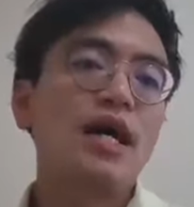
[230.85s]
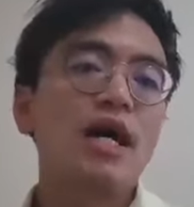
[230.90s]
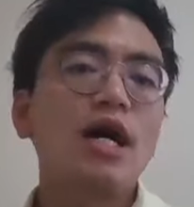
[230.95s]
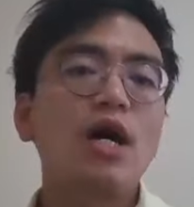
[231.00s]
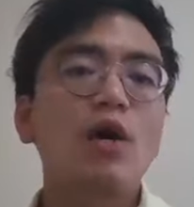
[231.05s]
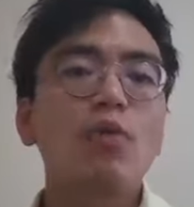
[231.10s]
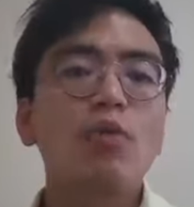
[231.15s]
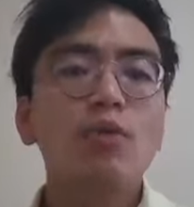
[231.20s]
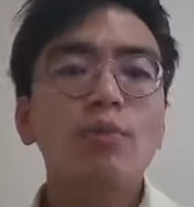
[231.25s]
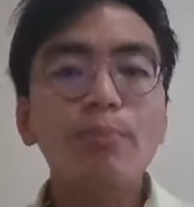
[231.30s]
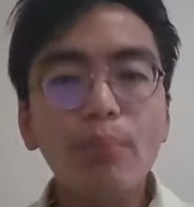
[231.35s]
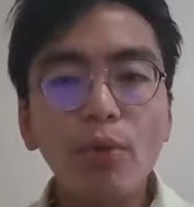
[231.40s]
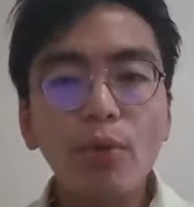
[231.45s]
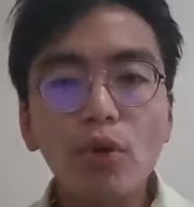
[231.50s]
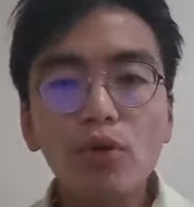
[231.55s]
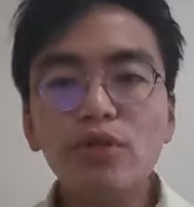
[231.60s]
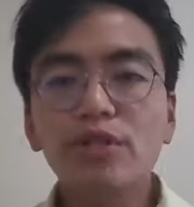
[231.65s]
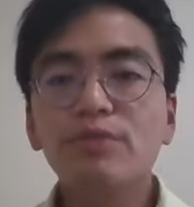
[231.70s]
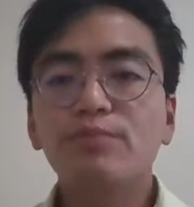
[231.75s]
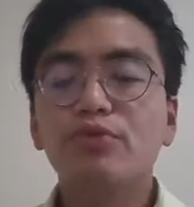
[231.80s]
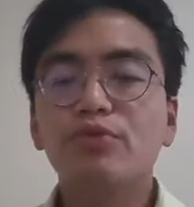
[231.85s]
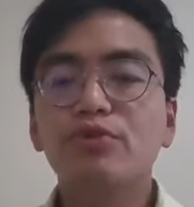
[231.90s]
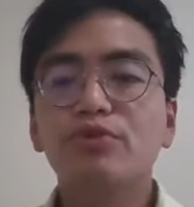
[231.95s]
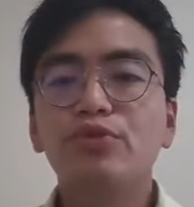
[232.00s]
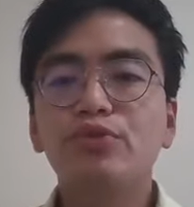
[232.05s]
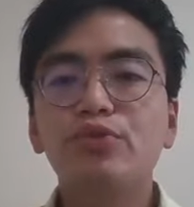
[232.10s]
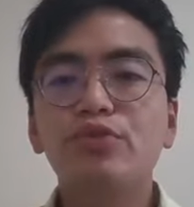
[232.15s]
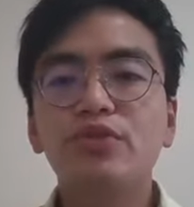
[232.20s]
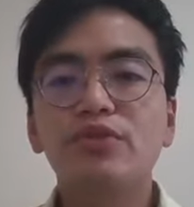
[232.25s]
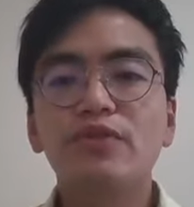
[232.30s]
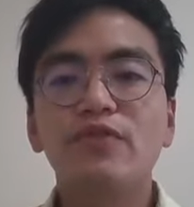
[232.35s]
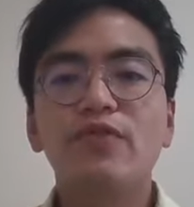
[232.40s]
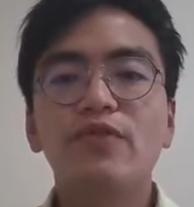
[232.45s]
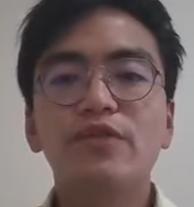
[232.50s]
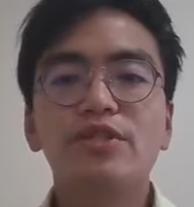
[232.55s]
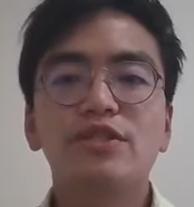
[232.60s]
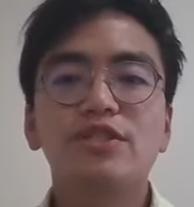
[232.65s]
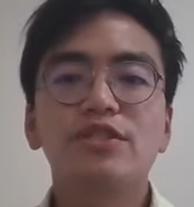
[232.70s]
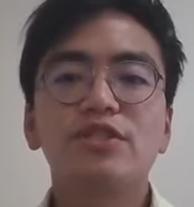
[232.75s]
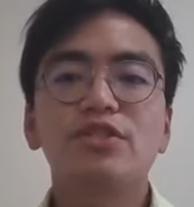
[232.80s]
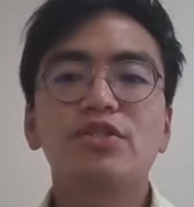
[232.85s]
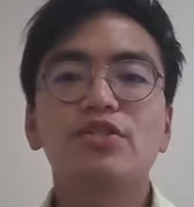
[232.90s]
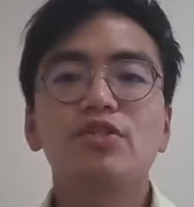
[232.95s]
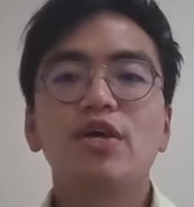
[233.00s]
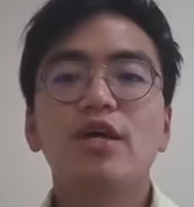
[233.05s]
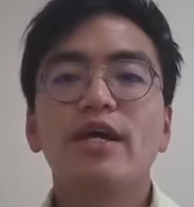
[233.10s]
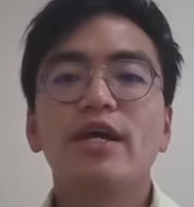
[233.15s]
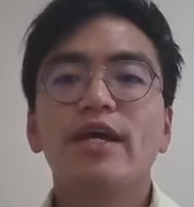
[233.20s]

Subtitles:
Our body produces sufficient